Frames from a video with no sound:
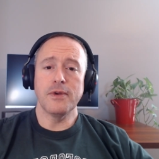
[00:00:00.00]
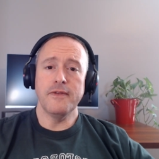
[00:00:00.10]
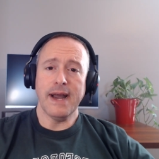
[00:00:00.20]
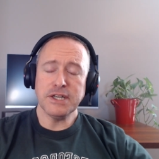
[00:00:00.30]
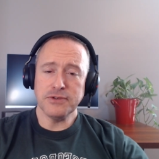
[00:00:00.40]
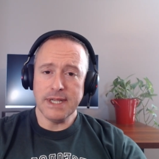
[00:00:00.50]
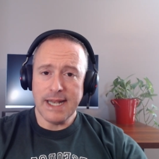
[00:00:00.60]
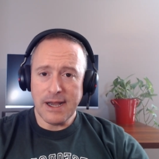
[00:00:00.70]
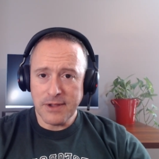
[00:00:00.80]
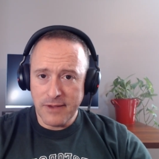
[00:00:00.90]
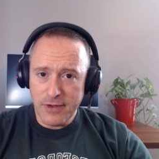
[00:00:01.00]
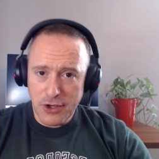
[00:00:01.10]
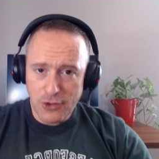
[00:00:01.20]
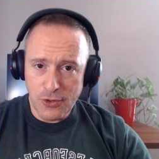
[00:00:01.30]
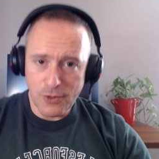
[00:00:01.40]
we've actually now
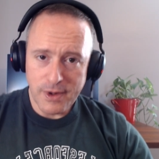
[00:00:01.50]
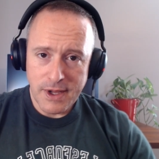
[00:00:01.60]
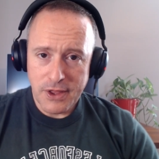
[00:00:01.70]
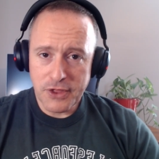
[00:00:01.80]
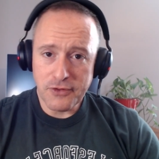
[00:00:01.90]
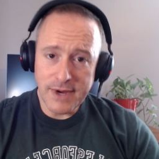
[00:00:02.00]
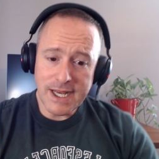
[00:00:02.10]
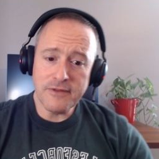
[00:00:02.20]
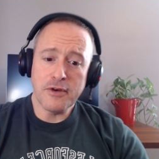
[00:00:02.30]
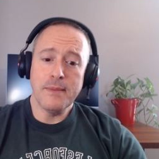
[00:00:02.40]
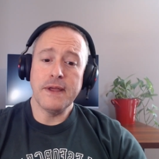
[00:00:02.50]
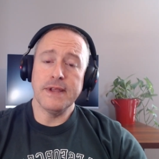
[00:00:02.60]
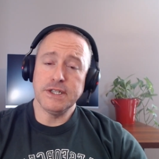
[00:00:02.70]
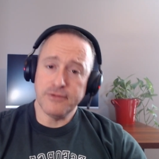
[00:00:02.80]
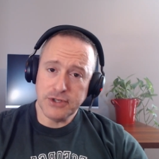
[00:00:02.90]
given you 3 different
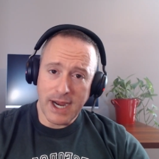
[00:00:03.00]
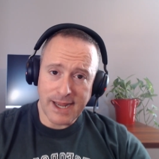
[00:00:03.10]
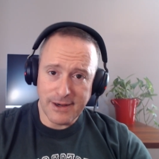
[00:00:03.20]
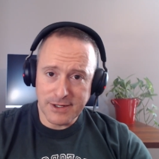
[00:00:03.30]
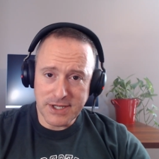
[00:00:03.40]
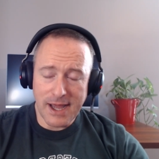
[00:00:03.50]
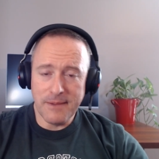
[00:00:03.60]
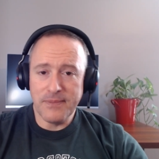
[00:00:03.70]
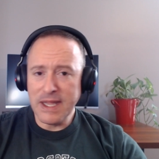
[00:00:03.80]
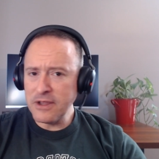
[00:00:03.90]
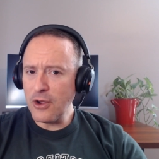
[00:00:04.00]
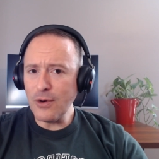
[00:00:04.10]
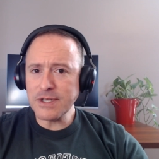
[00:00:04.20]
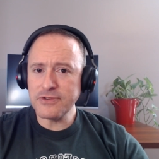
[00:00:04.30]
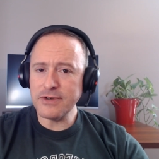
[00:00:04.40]
methods for tracking your time. And the
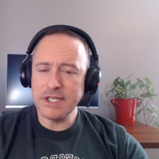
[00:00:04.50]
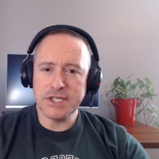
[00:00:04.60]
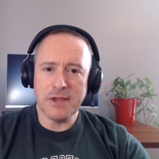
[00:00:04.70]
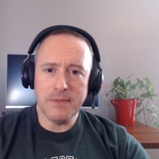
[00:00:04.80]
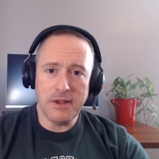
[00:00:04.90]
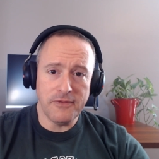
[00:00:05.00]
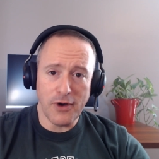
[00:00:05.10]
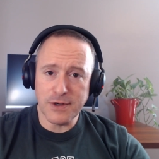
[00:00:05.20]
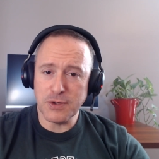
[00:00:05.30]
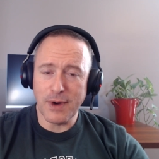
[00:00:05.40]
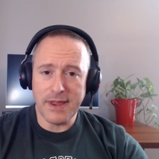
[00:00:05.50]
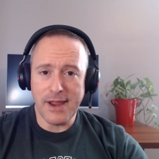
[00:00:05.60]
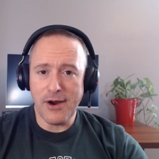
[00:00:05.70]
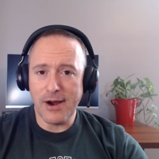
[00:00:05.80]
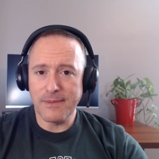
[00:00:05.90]
goal is really just to meet folks where
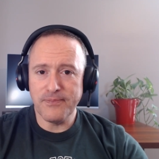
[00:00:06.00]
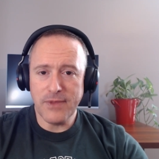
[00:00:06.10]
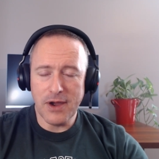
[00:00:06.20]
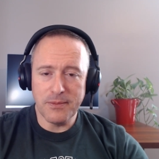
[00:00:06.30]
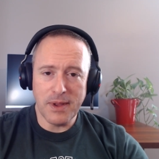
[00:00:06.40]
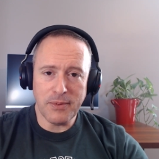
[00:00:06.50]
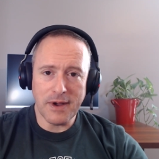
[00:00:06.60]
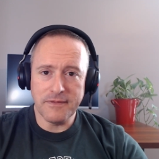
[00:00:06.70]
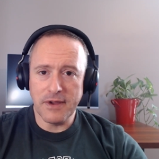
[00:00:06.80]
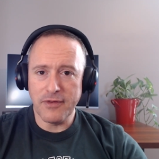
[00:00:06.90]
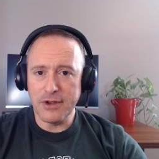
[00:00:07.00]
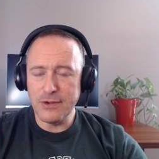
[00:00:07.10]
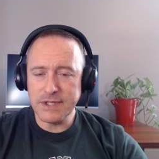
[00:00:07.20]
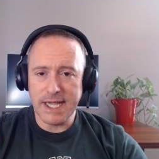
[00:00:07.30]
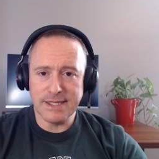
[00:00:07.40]
they are. People have different
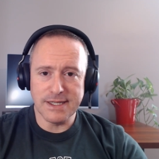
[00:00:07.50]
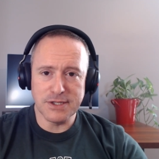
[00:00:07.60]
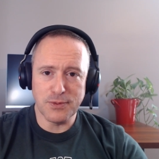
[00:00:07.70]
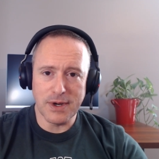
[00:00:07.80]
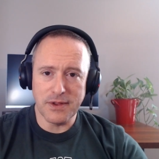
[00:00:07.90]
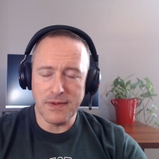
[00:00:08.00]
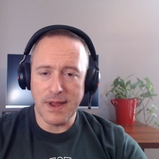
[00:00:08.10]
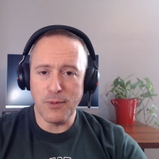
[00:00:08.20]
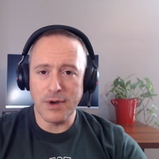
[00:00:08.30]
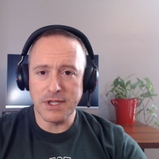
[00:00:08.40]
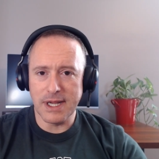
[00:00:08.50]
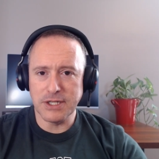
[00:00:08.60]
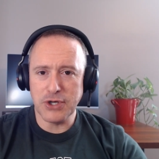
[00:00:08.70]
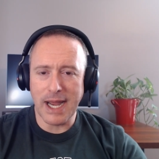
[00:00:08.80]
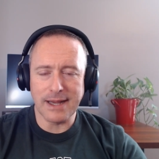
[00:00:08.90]
use cases, whether they want to
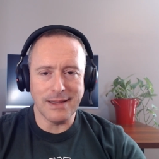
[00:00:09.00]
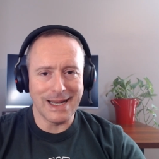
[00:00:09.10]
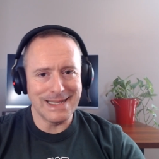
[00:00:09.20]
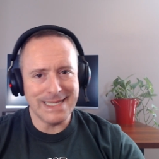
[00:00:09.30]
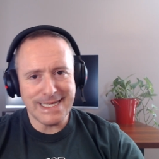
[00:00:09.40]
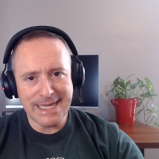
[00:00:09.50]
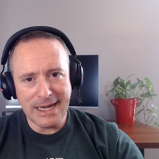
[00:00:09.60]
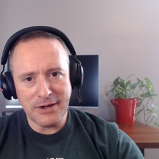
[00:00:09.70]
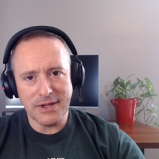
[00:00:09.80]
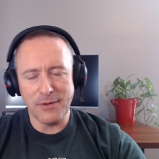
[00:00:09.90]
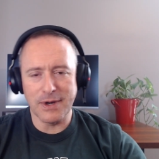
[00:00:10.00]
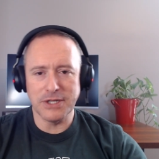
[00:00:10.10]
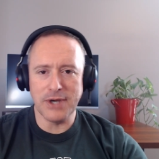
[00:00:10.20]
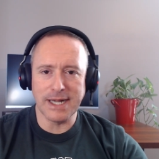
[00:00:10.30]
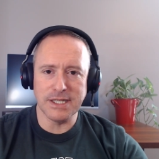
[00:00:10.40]
track a lot of detail, they want
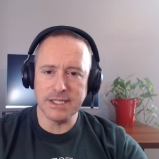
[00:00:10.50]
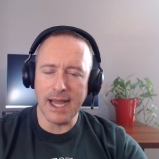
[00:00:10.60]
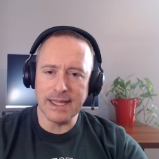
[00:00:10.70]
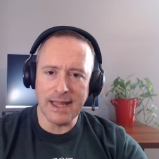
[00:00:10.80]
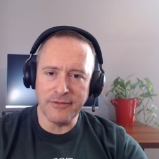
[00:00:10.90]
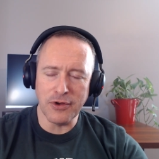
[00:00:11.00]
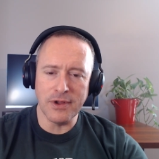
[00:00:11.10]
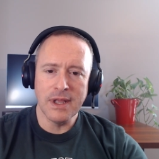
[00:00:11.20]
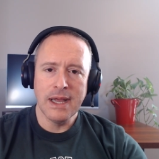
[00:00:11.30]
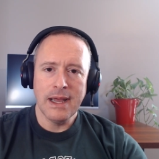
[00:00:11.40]
to track this high level,